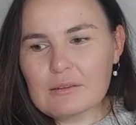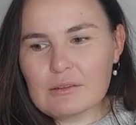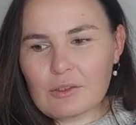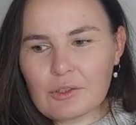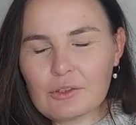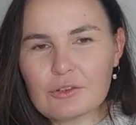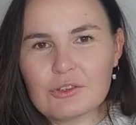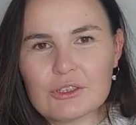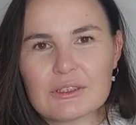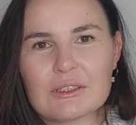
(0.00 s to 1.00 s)
Trying to
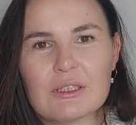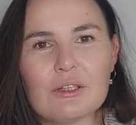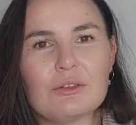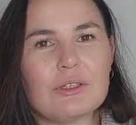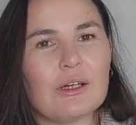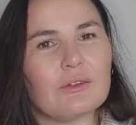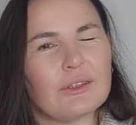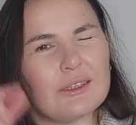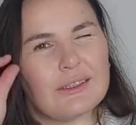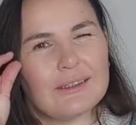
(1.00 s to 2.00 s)
just slow down
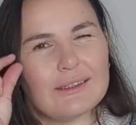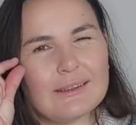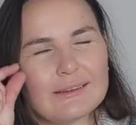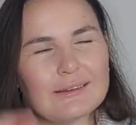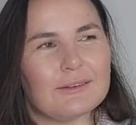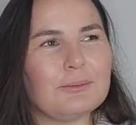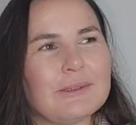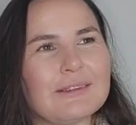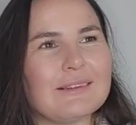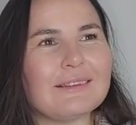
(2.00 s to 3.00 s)
a little
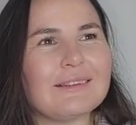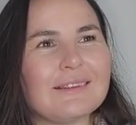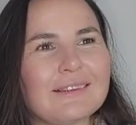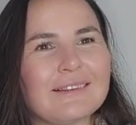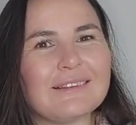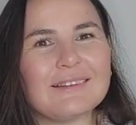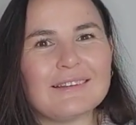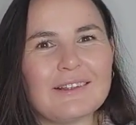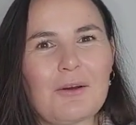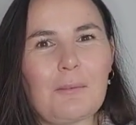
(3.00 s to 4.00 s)
bit.
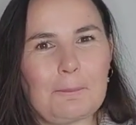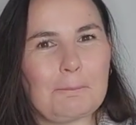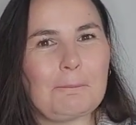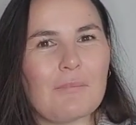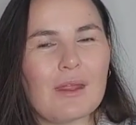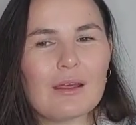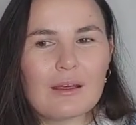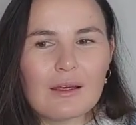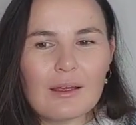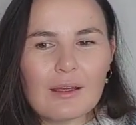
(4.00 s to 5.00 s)
Yeah.
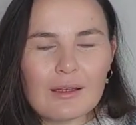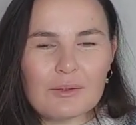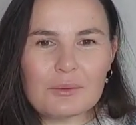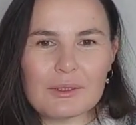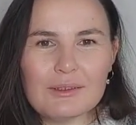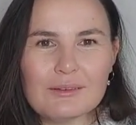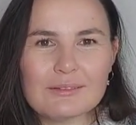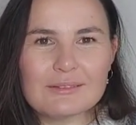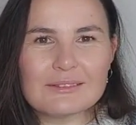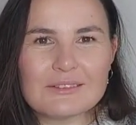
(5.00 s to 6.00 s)
Anyway,
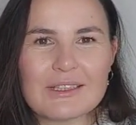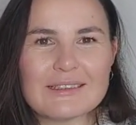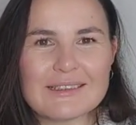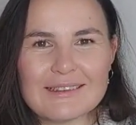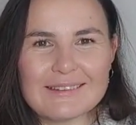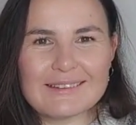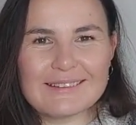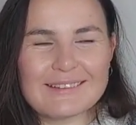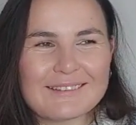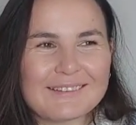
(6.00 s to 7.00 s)
so that's it.
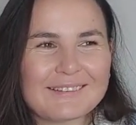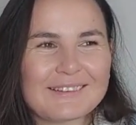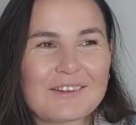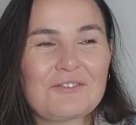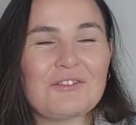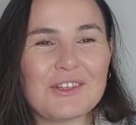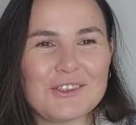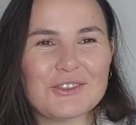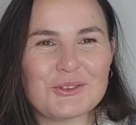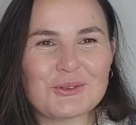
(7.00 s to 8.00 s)
A very
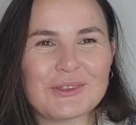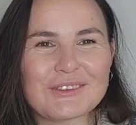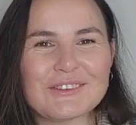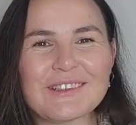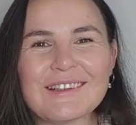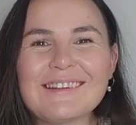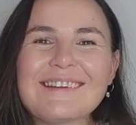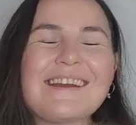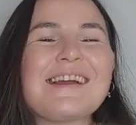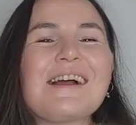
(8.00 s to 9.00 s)
short one today.
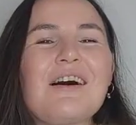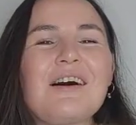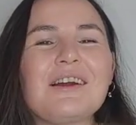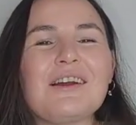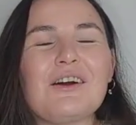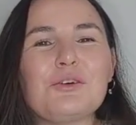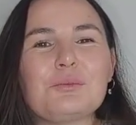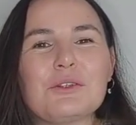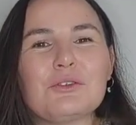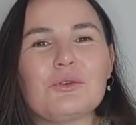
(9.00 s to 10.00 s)
I hope
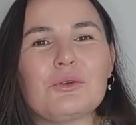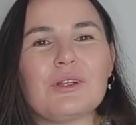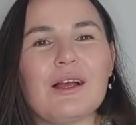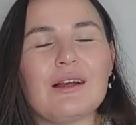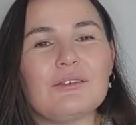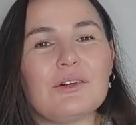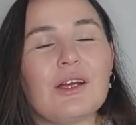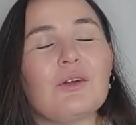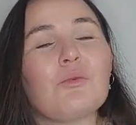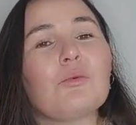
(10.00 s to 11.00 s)
that you all have
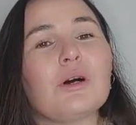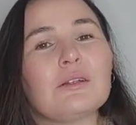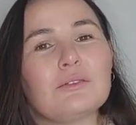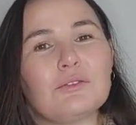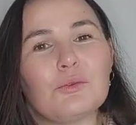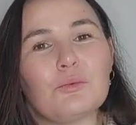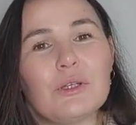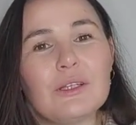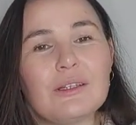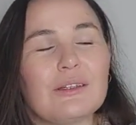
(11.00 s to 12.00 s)
a wonderful
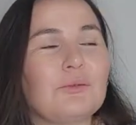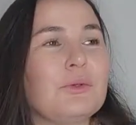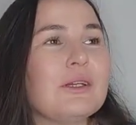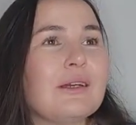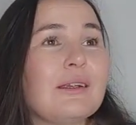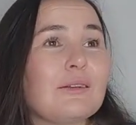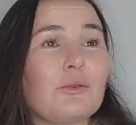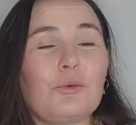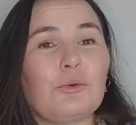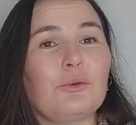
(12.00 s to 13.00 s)
week and weekend
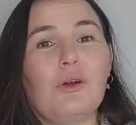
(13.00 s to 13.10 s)
or